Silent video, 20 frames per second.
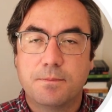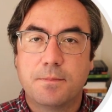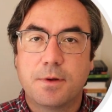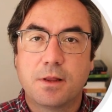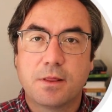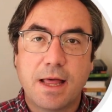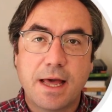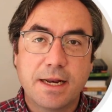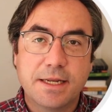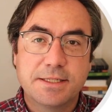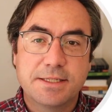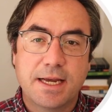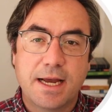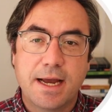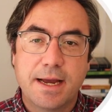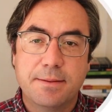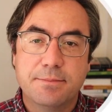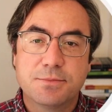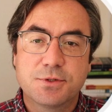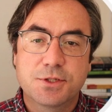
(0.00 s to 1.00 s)
a lot of
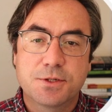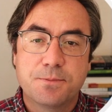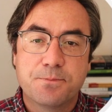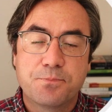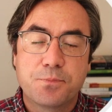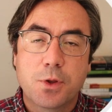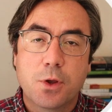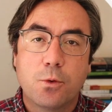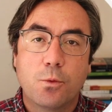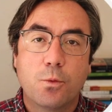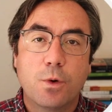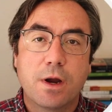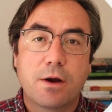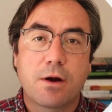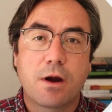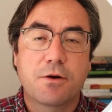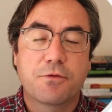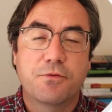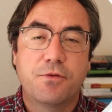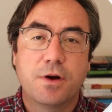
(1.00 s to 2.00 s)
times where
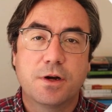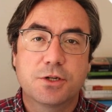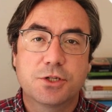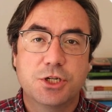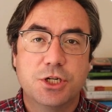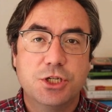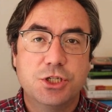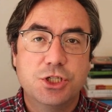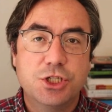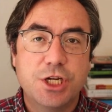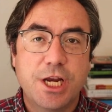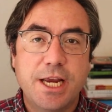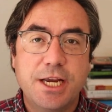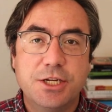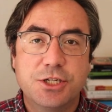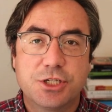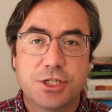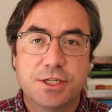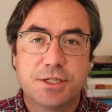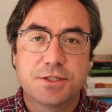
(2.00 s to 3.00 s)
our function
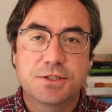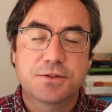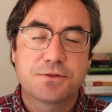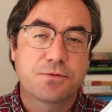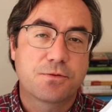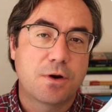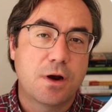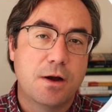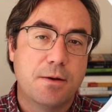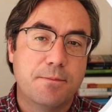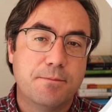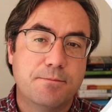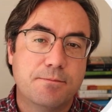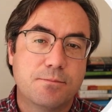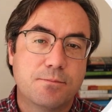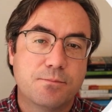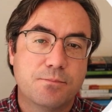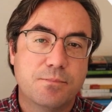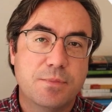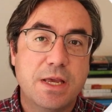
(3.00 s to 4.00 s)
changes from
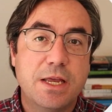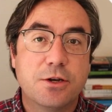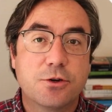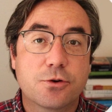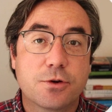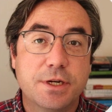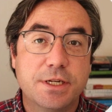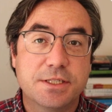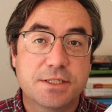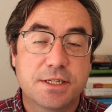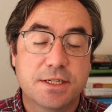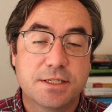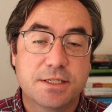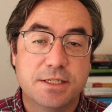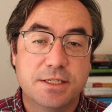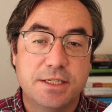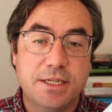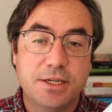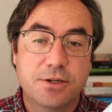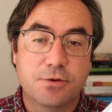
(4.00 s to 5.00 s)
increasing
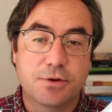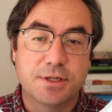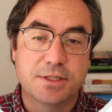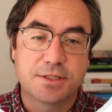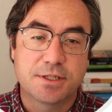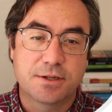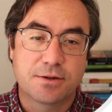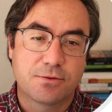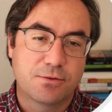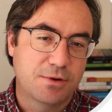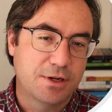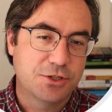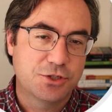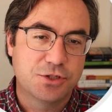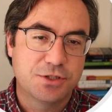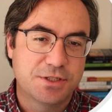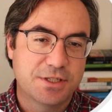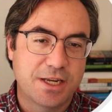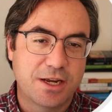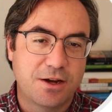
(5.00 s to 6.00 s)
to decreasing. I
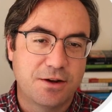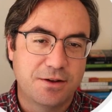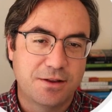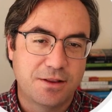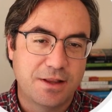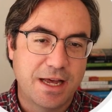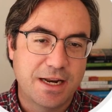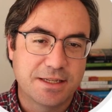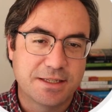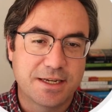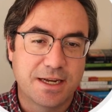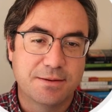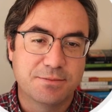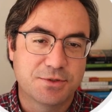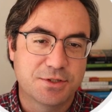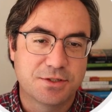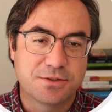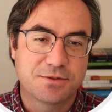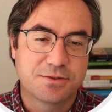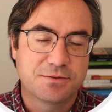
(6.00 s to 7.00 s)
shouldn't say a lot of
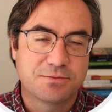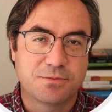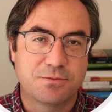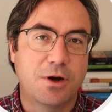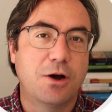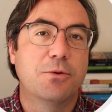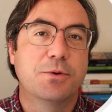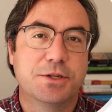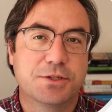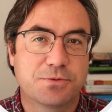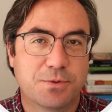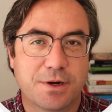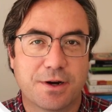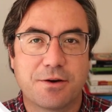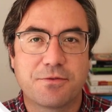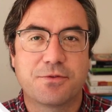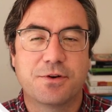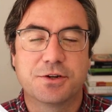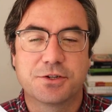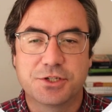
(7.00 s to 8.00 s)
times, it's always where our
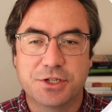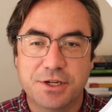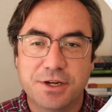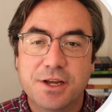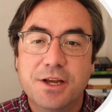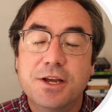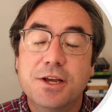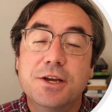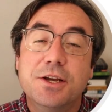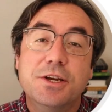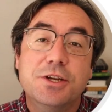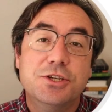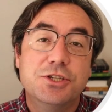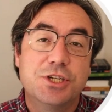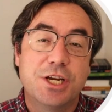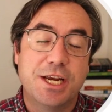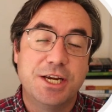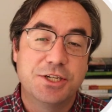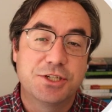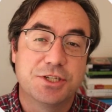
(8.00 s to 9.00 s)
function
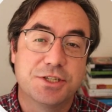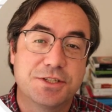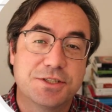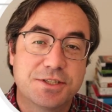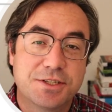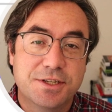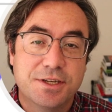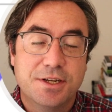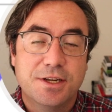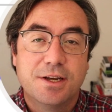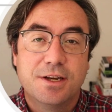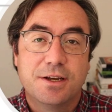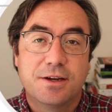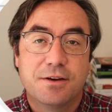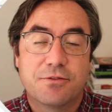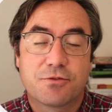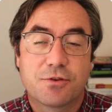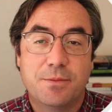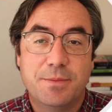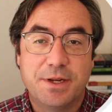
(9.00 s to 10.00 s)
changes
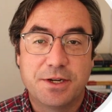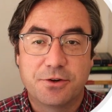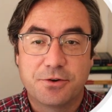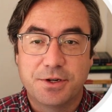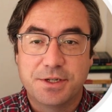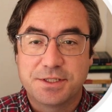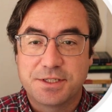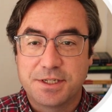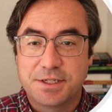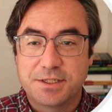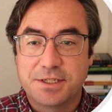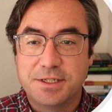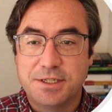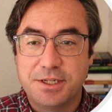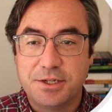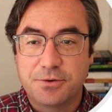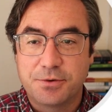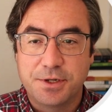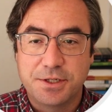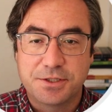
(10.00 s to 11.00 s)
from increasing to
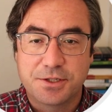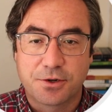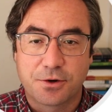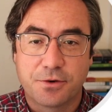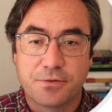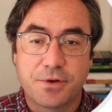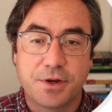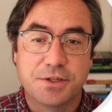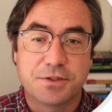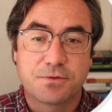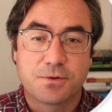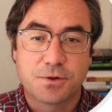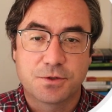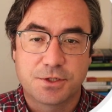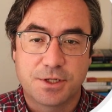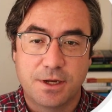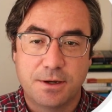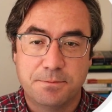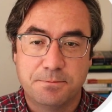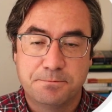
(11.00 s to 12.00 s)
decreasing or vice
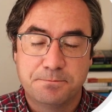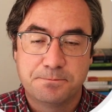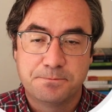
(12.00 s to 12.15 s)
versa.